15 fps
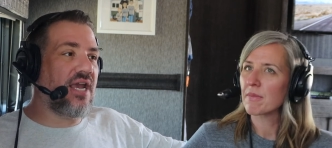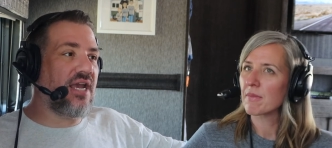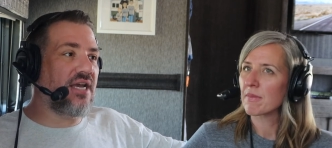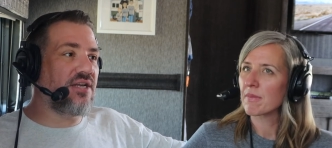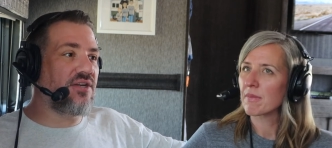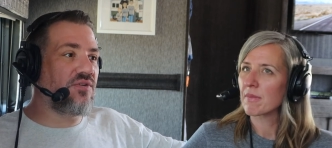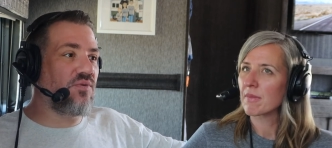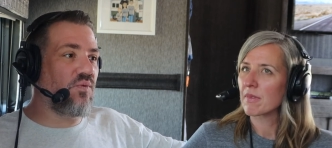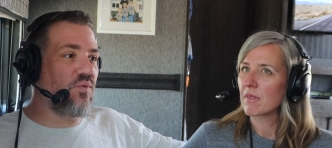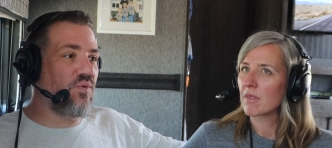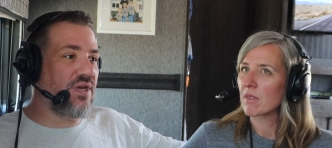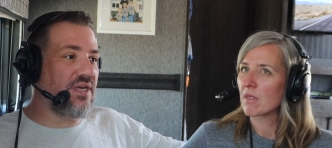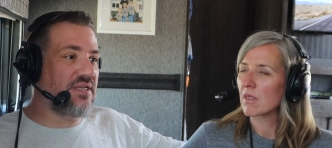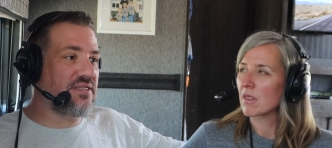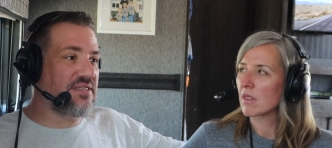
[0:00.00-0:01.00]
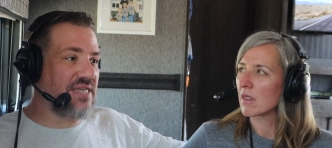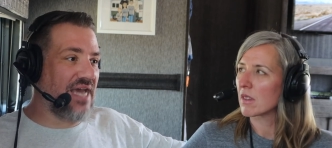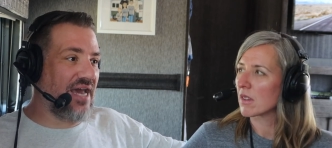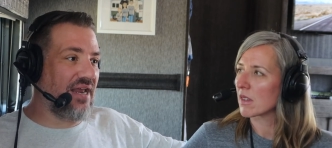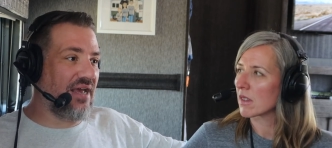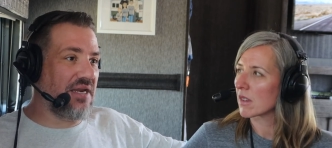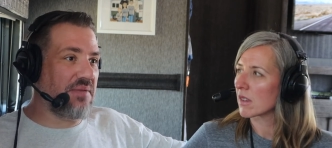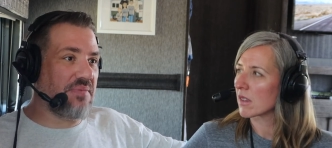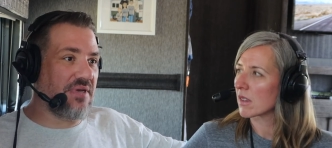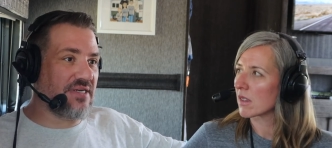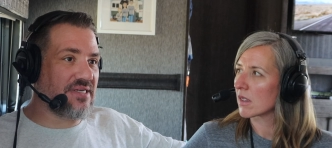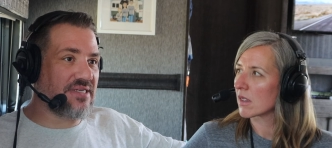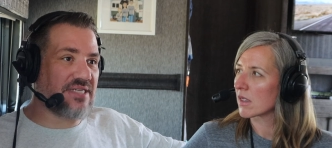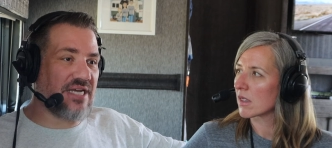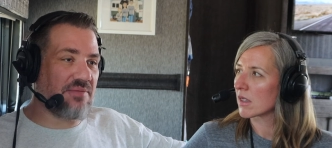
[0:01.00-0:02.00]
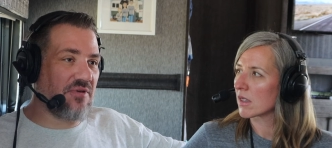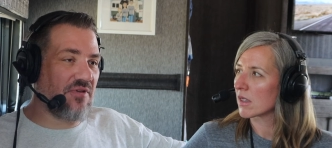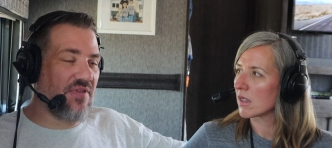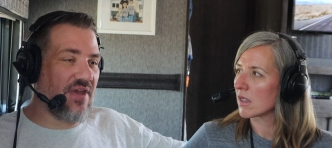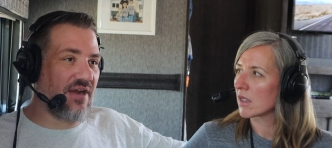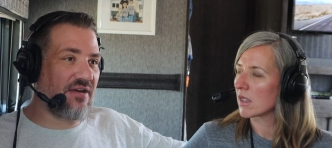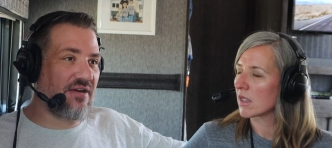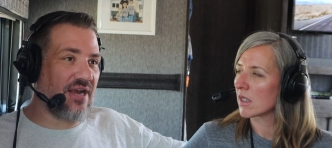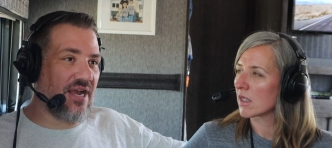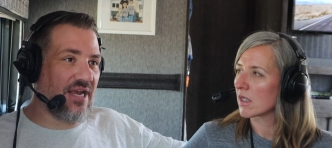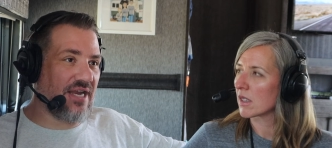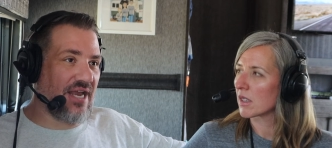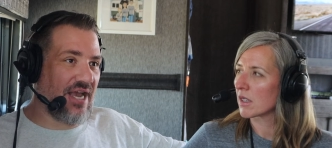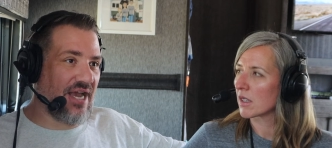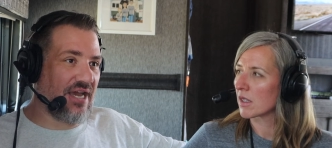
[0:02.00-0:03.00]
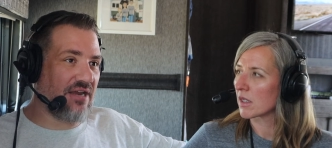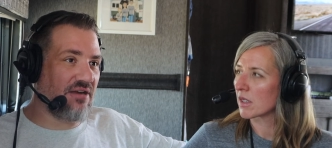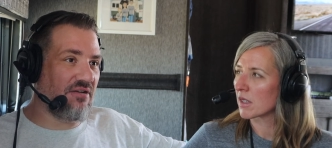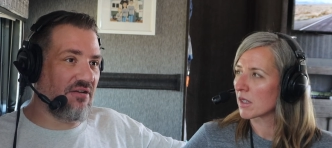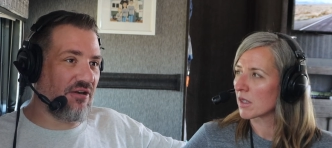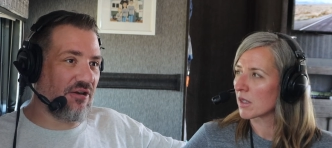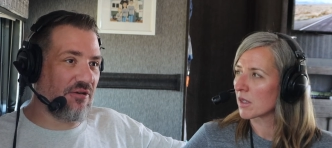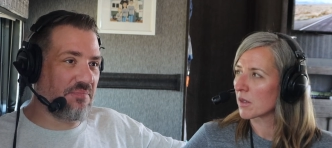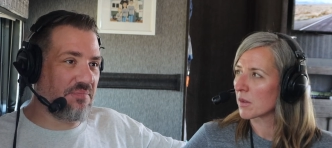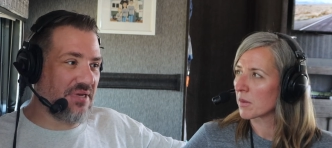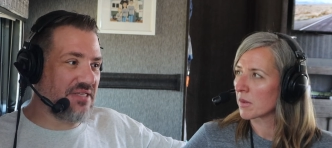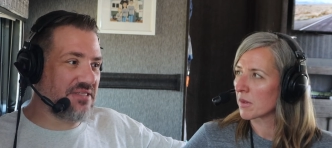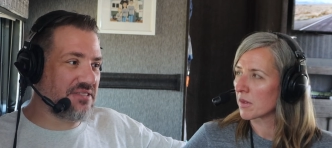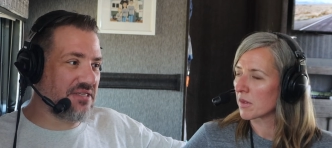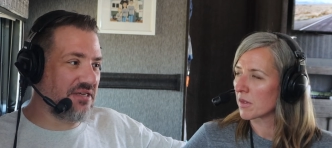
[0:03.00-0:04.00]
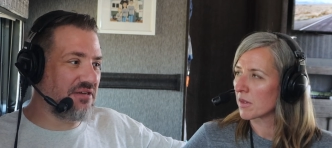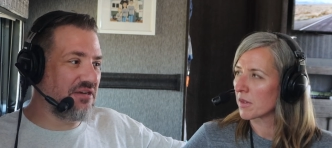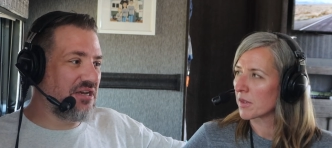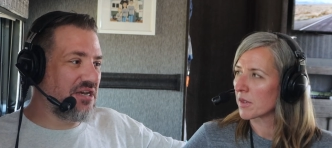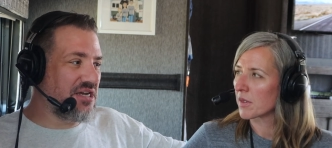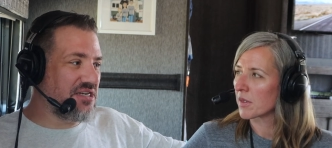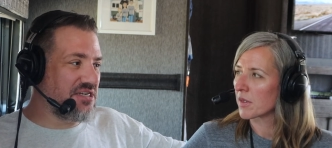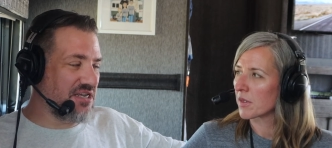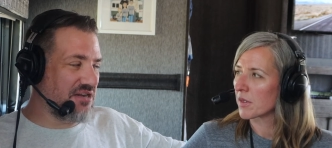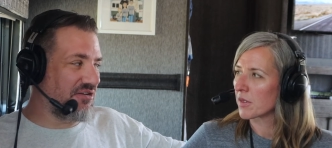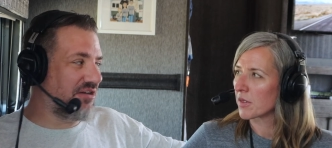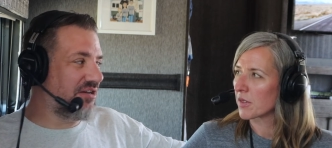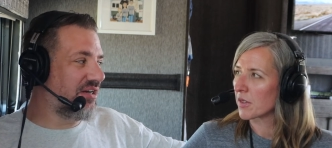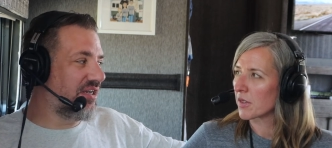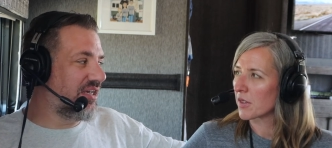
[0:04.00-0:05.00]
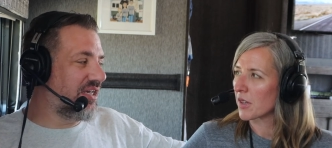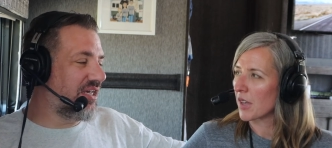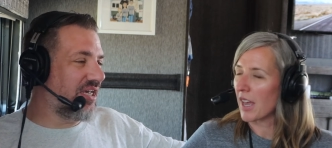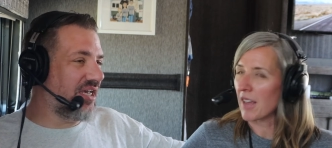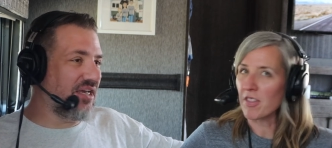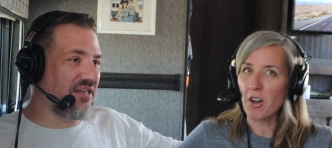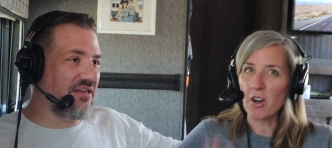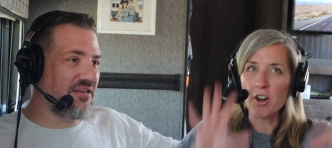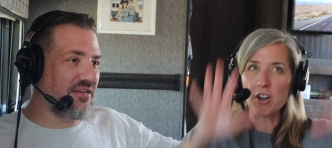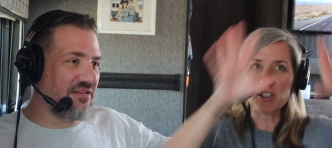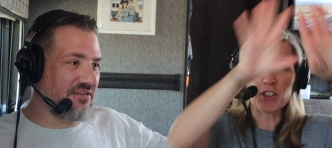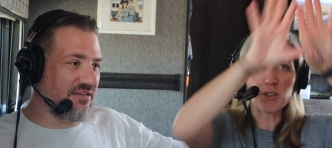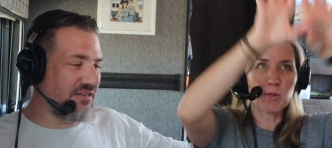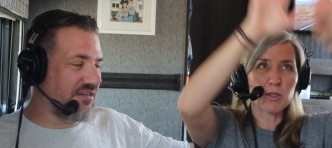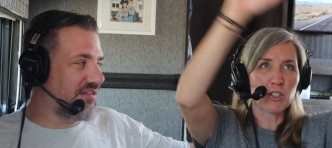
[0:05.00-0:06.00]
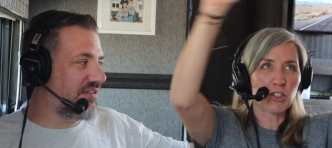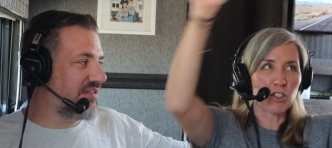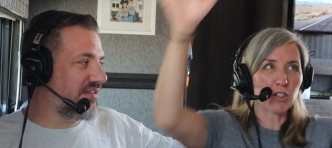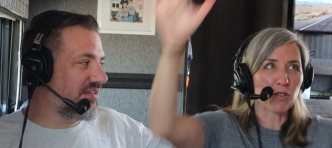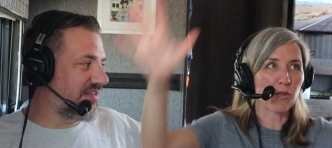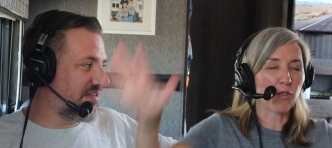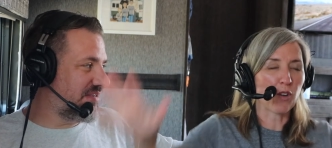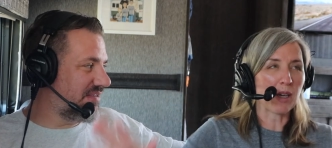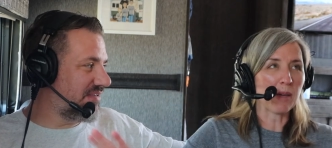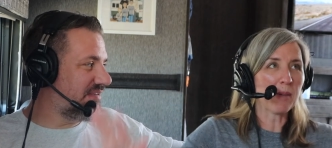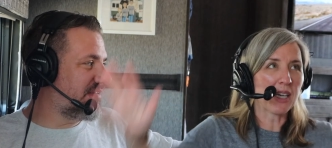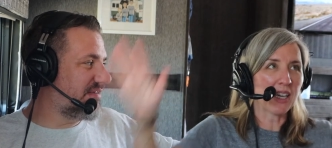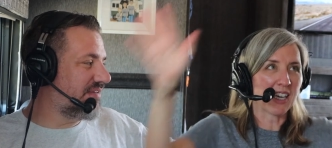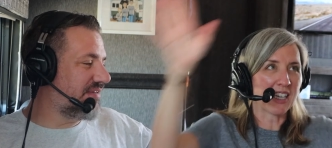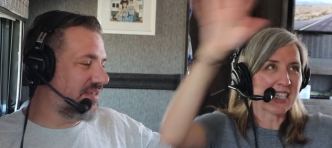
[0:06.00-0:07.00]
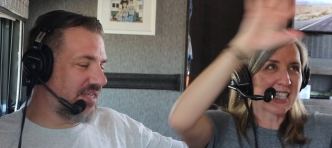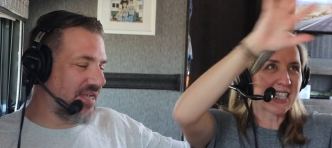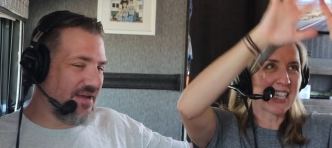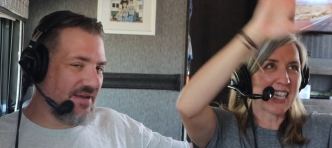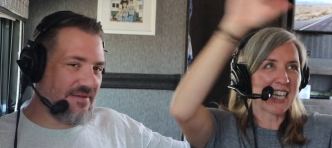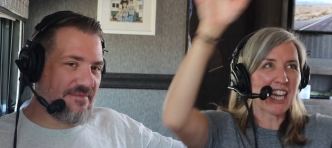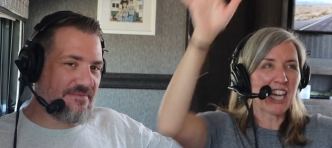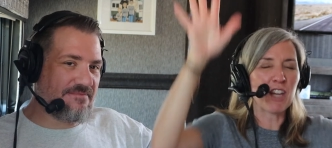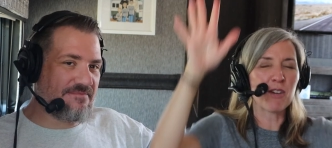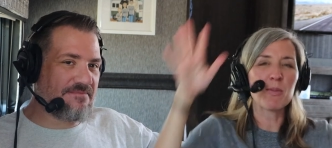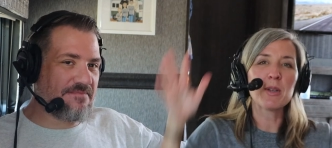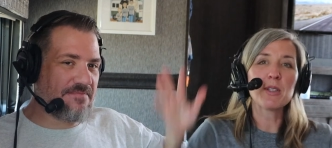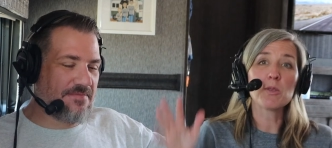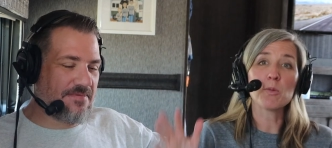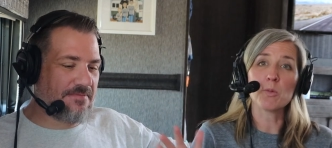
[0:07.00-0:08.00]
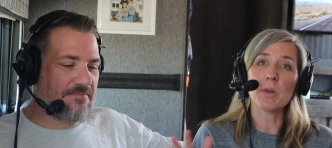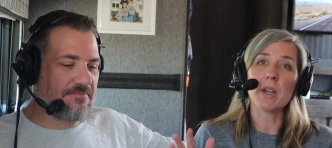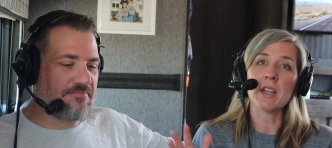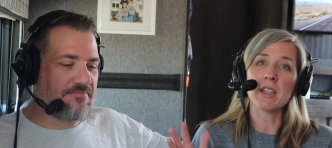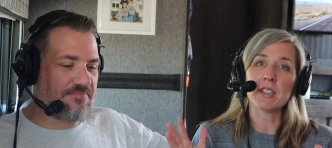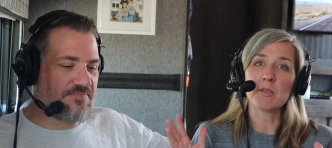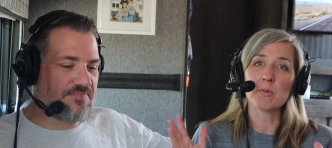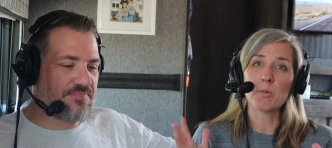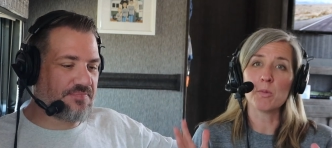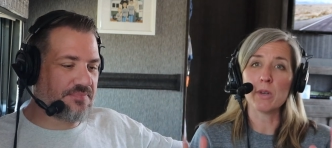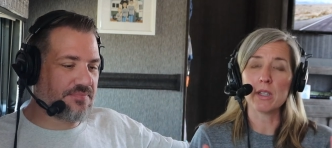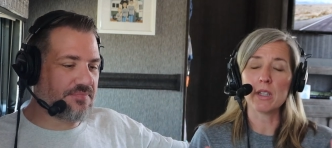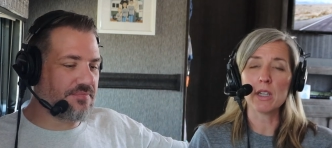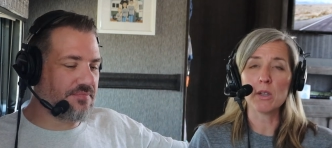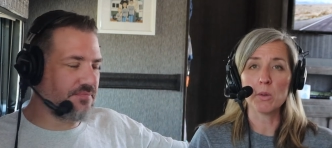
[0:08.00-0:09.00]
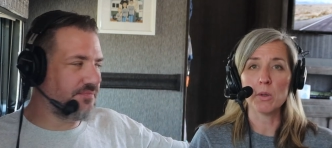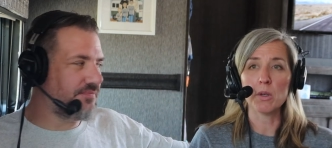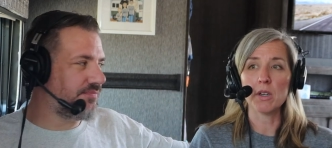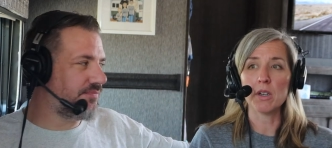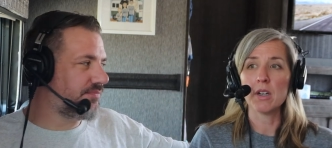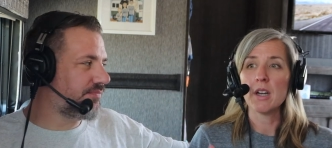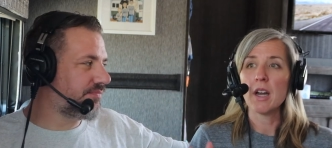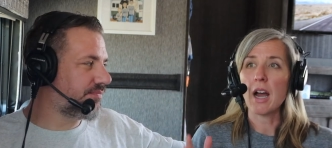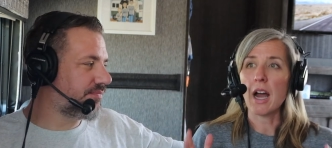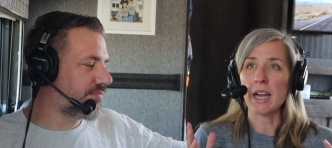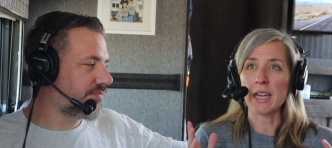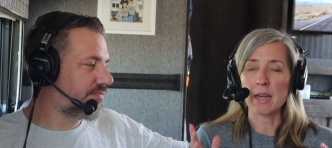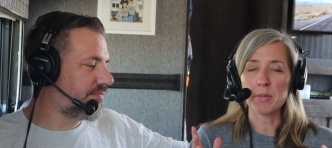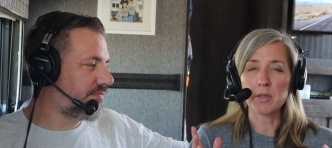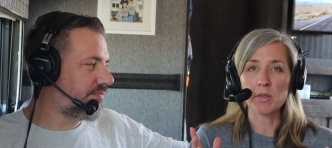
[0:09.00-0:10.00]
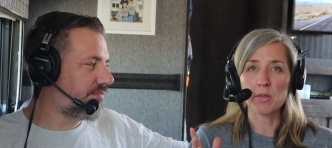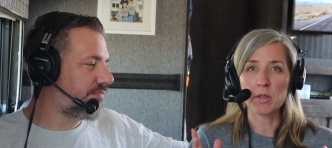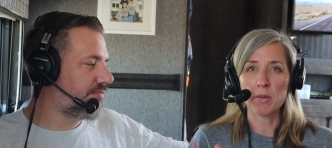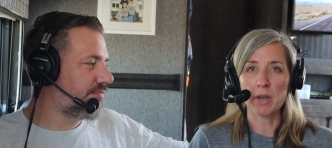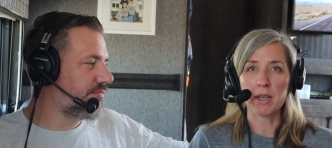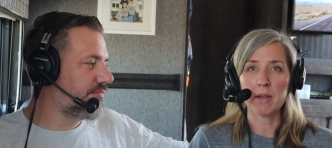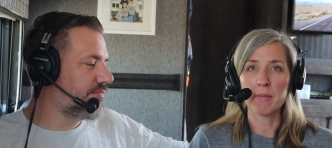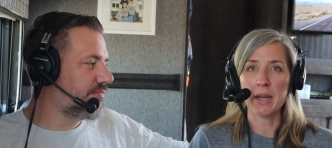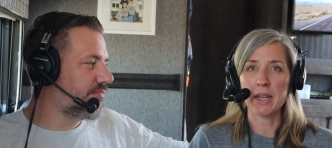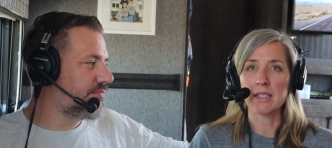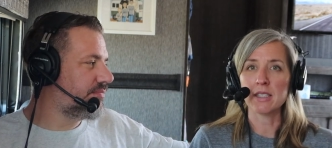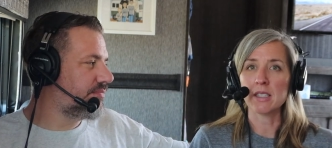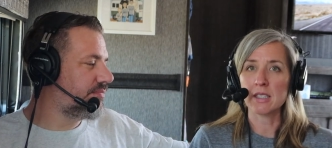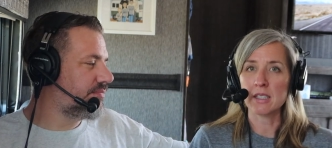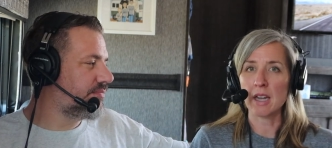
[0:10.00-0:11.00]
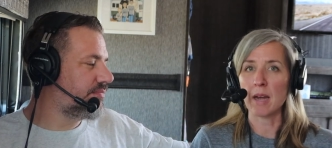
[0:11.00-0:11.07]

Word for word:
Speaker 1: And we sat at a picnic table there and had our pizza dinner.
Speaker 2: And, and the arch was just framing us. Yeah. Like it was it's really cool. I absolutely recommend